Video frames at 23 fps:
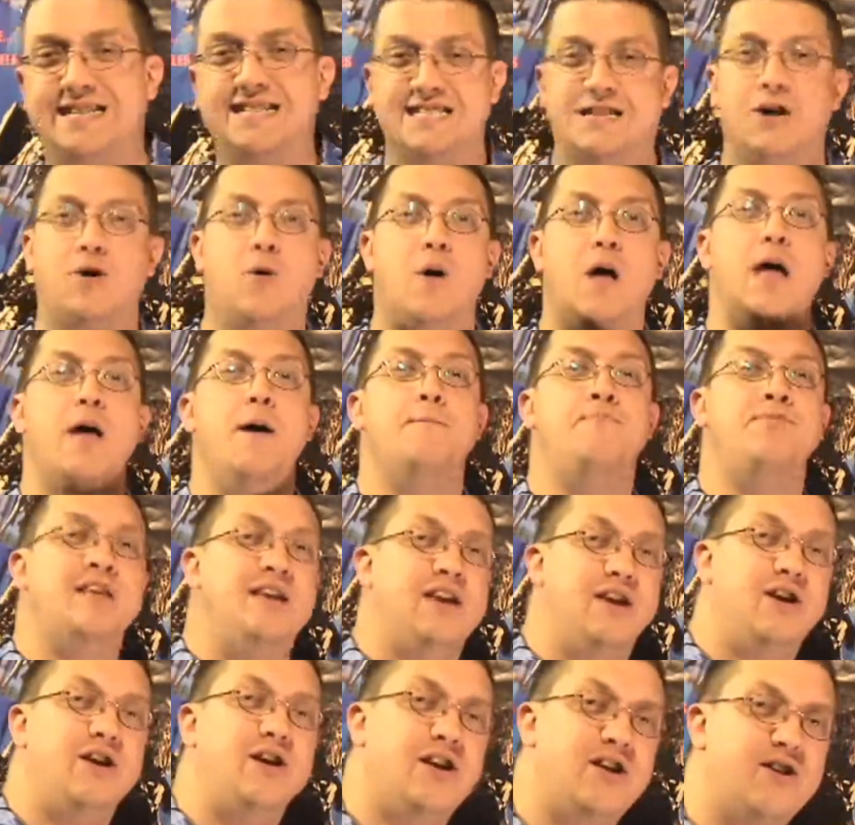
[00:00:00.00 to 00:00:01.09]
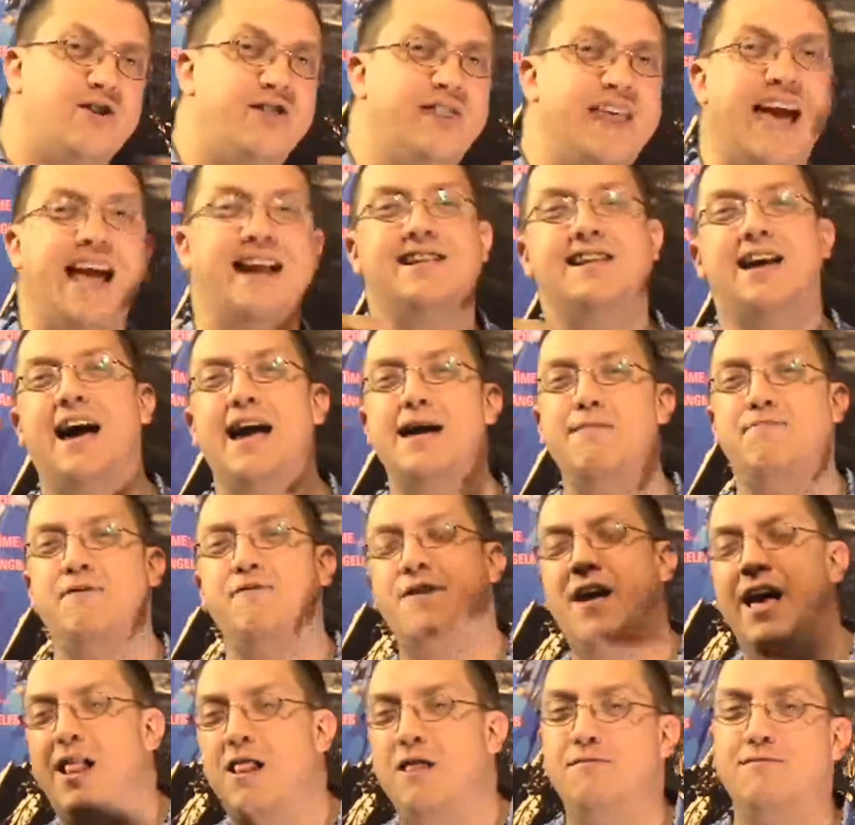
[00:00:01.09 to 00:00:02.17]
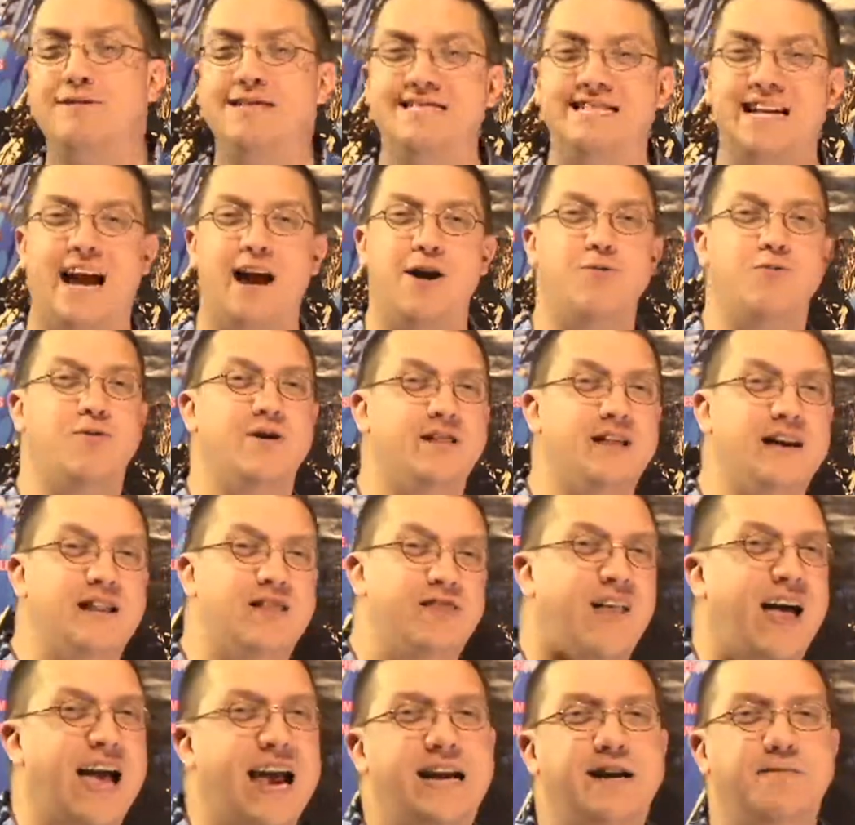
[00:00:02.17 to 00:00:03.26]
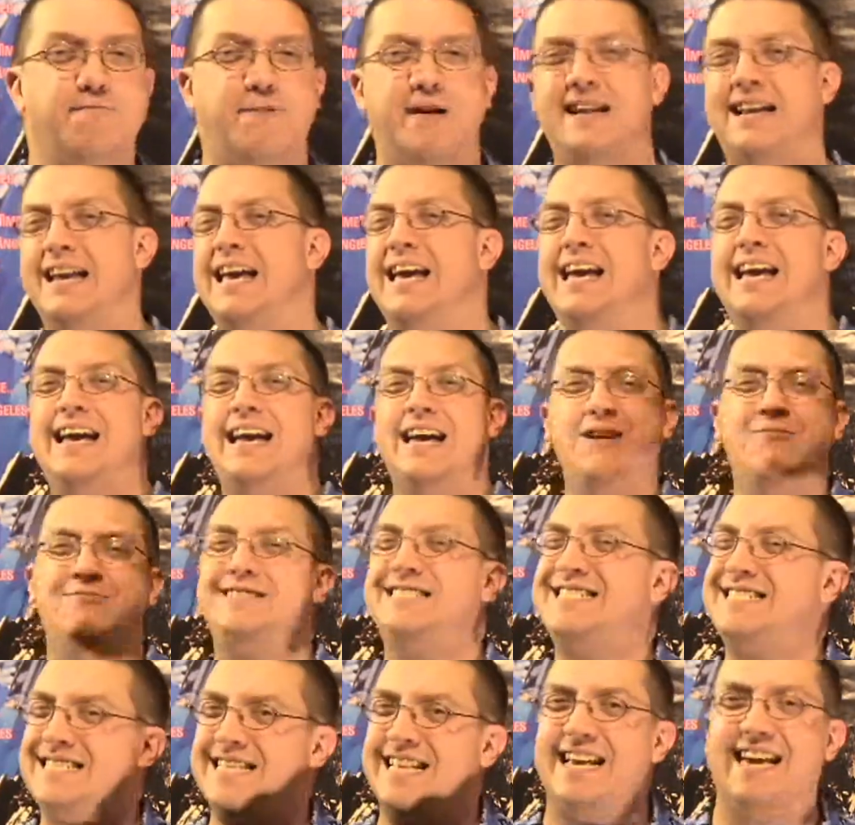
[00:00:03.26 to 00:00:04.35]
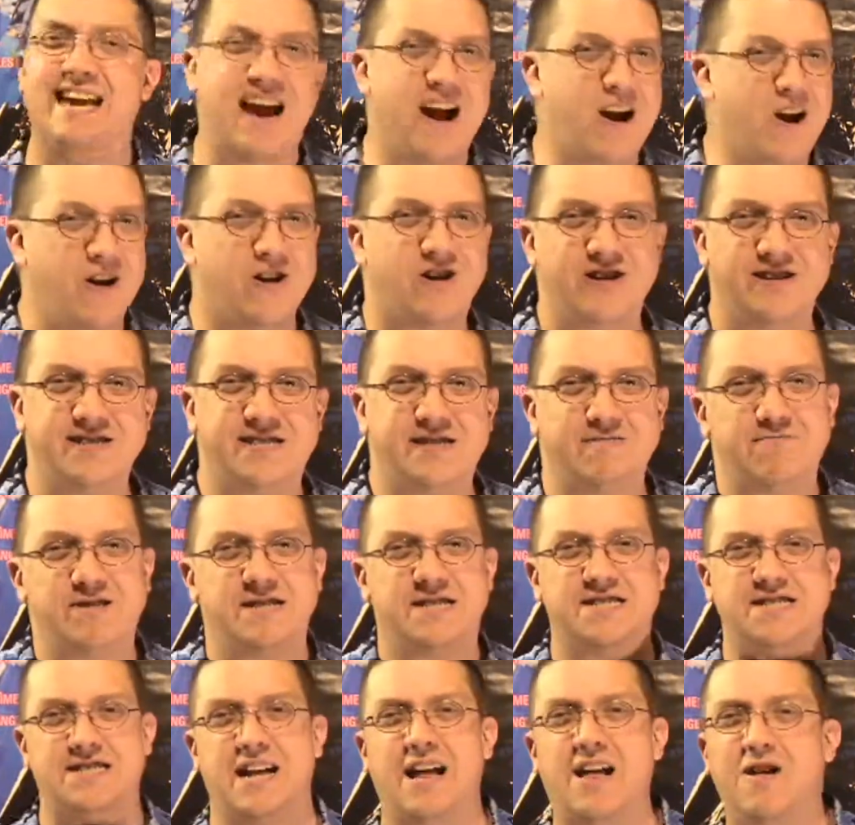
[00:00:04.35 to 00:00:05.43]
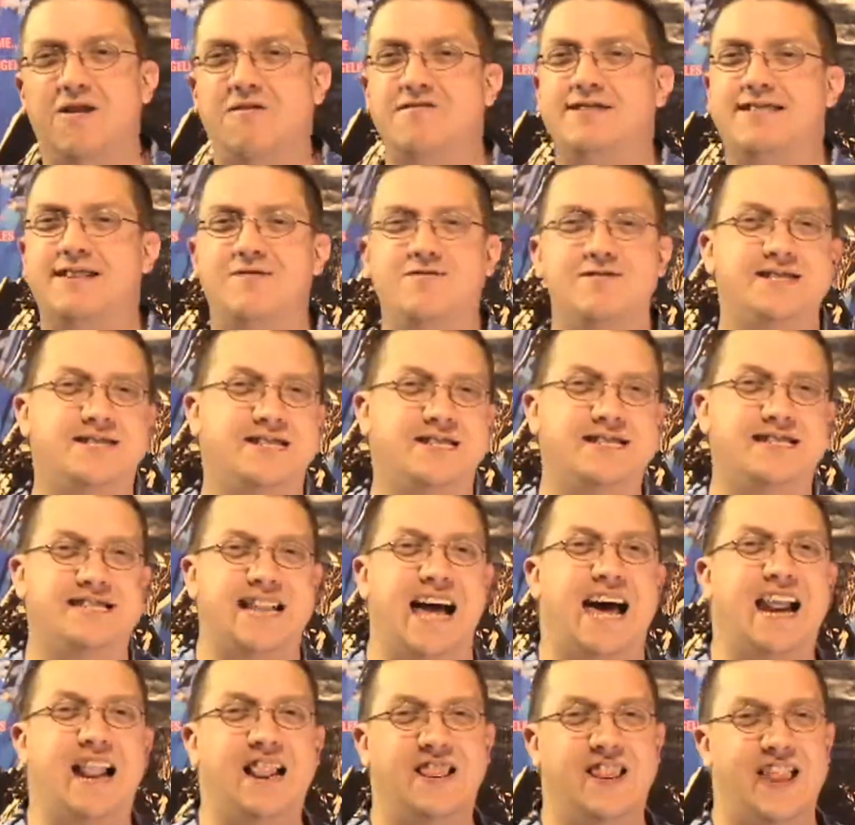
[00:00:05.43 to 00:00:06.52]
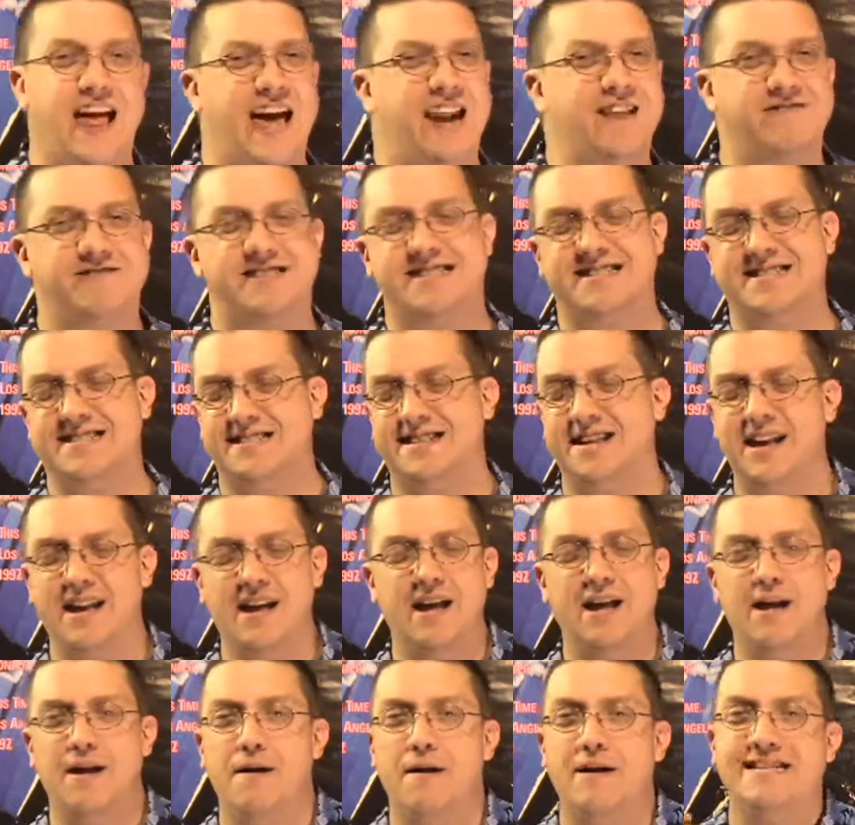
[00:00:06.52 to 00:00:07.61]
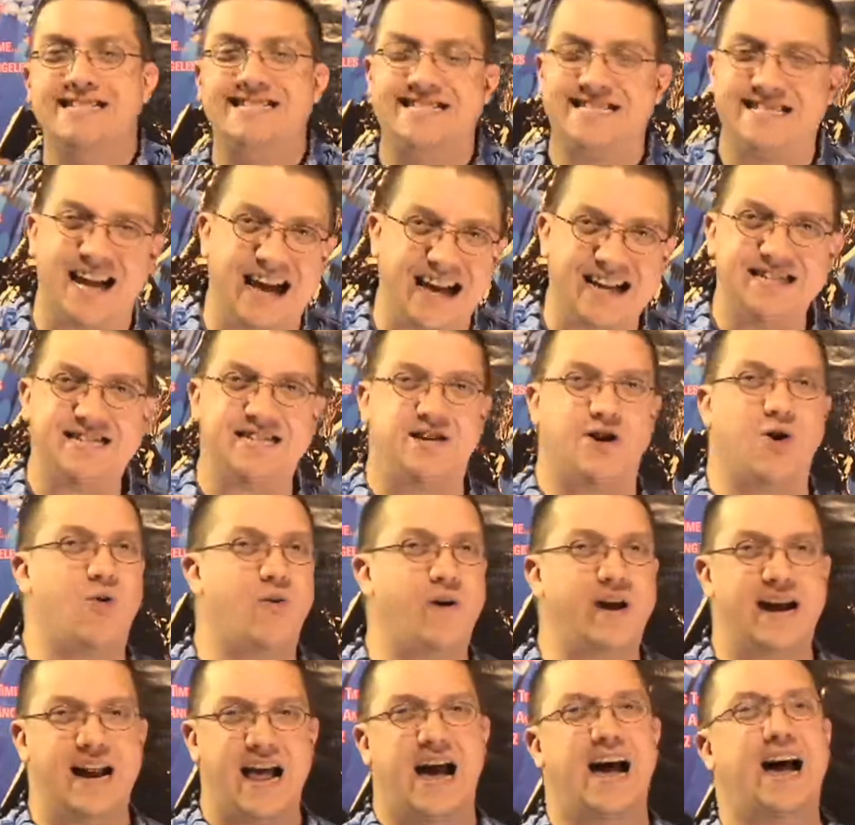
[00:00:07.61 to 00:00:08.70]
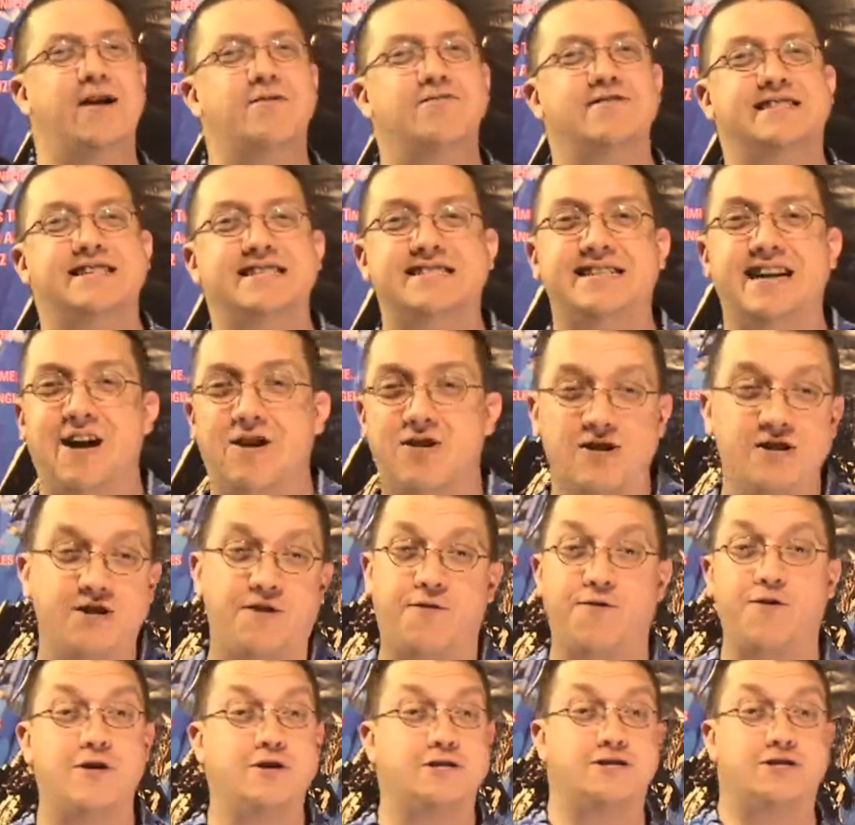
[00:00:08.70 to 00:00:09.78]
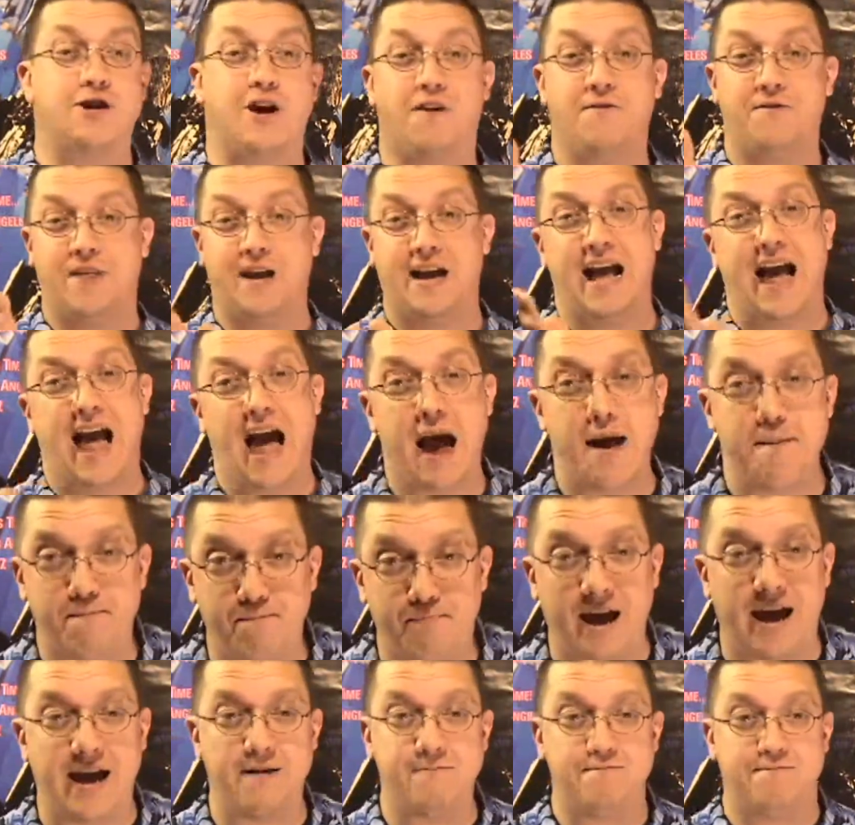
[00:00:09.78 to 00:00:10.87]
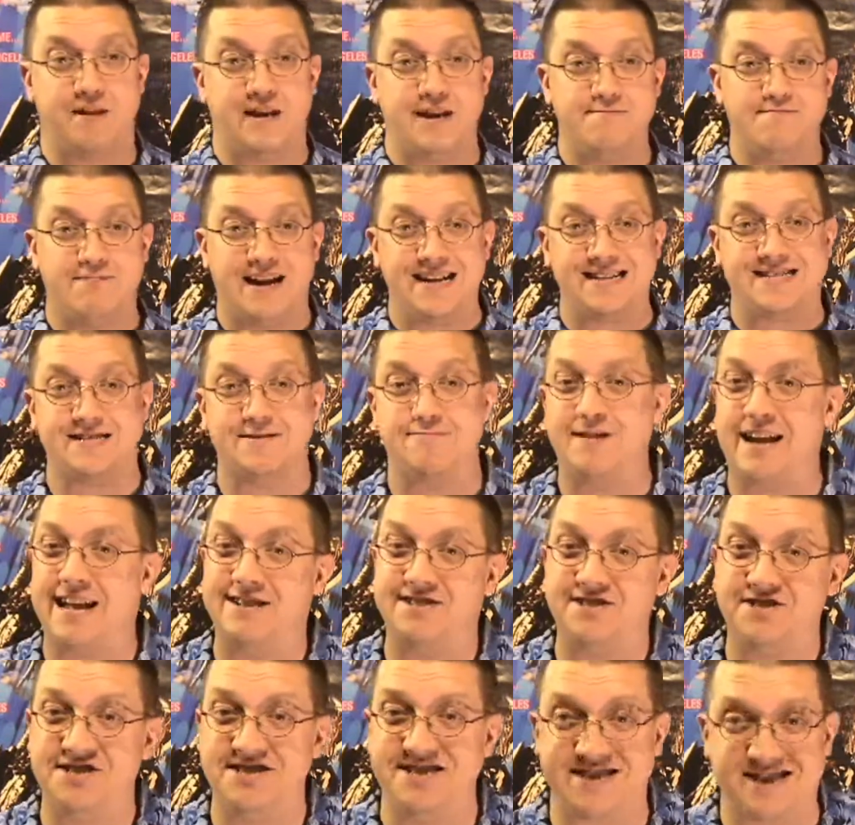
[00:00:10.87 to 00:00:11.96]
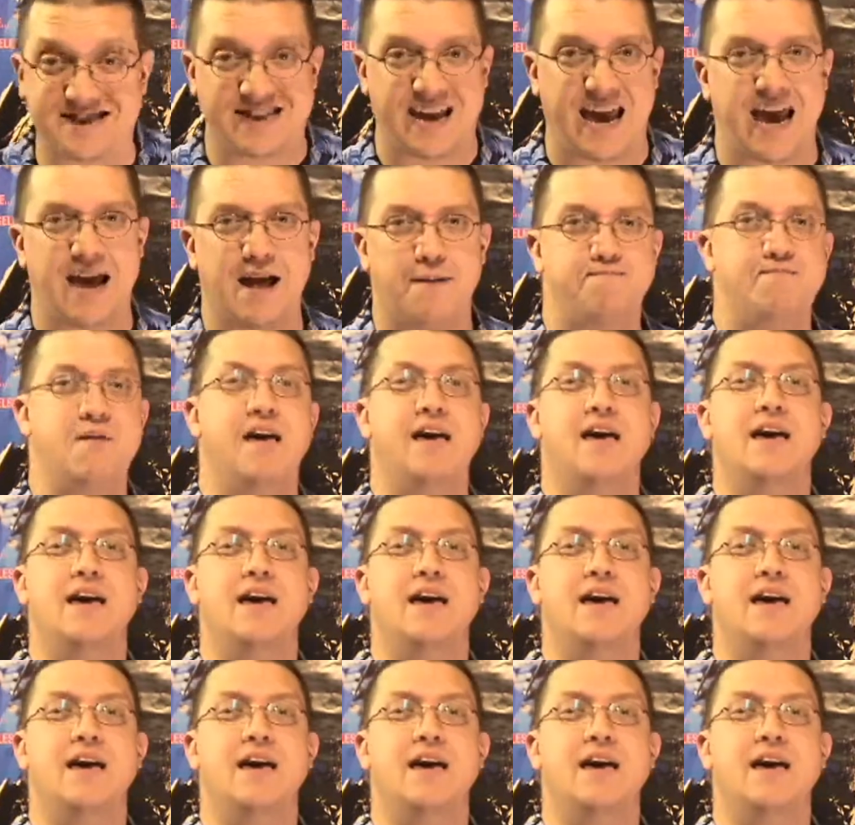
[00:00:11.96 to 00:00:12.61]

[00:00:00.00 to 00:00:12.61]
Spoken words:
So, you know, that type of elements I really liked, but it was just the characters themselves. There was just not a lot of sense going on with these characters. First off, the guy, Ben, played by Sebastian Stan,